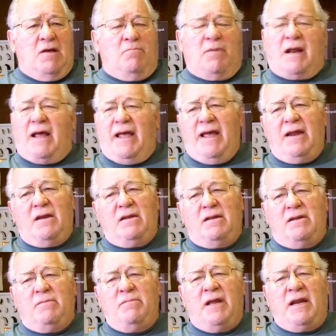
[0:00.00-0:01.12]
But I hated
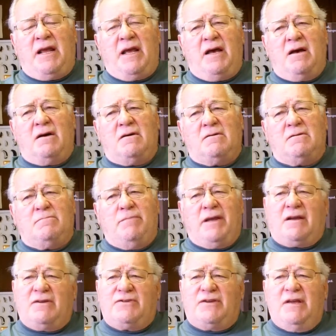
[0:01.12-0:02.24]
them anyhow
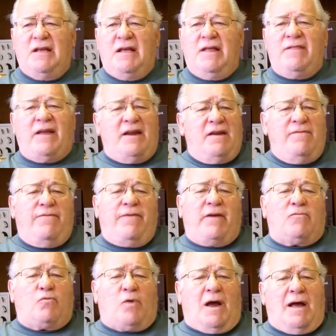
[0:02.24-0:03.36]
because they didn't
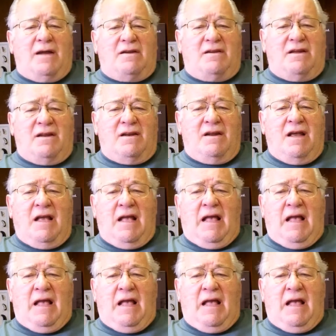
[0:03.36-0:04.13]
fit right, and